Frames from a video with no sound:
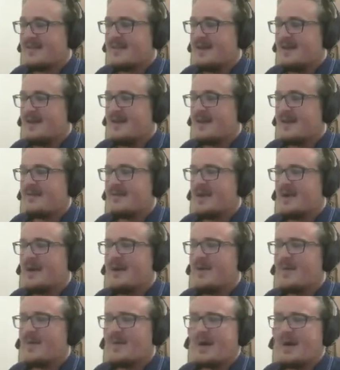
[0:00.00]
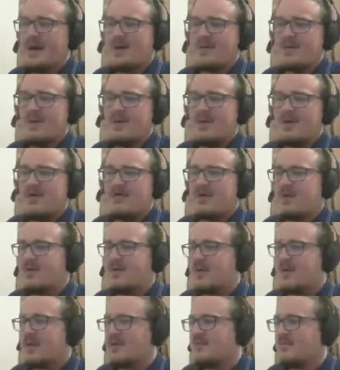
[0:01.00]
Why are we
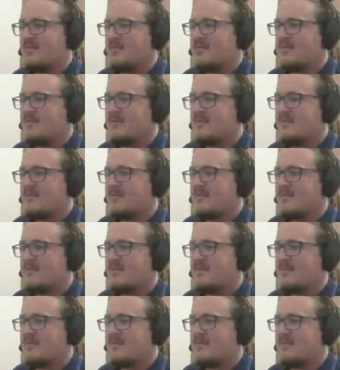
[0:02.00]
off-roading?